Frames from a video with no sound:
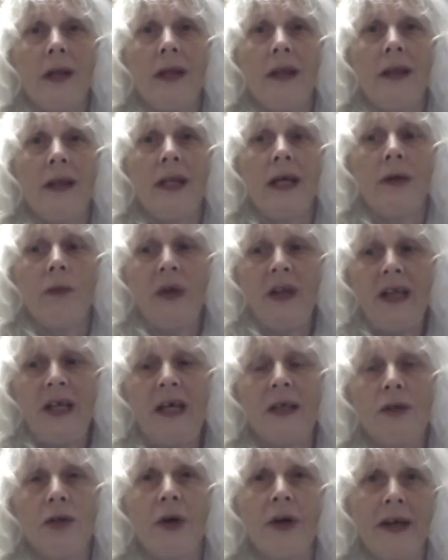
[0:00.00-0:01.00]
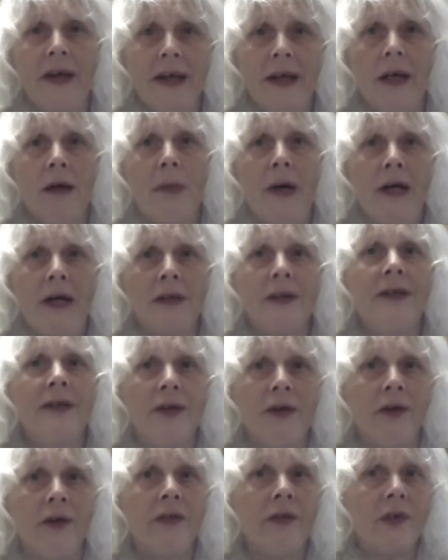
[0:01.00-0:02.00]
that when they're talking about
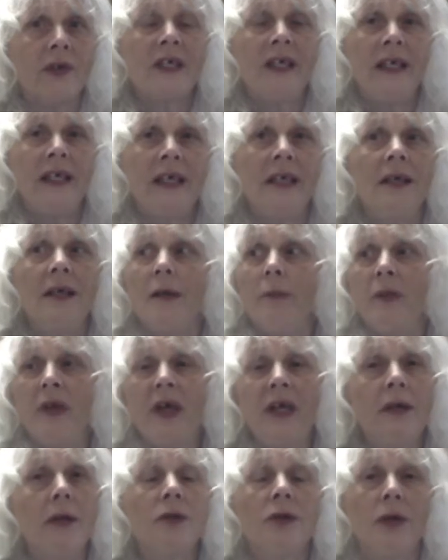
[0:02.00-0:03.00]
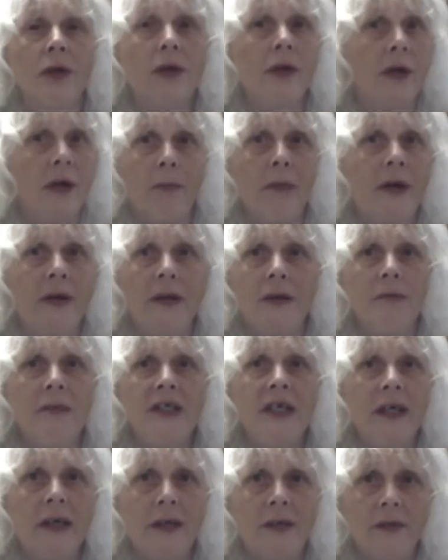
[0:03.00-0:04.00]
universal income, they're not talking about
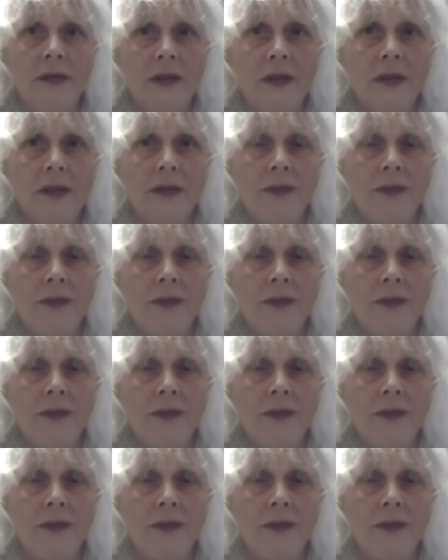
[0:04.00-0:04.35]
themselves.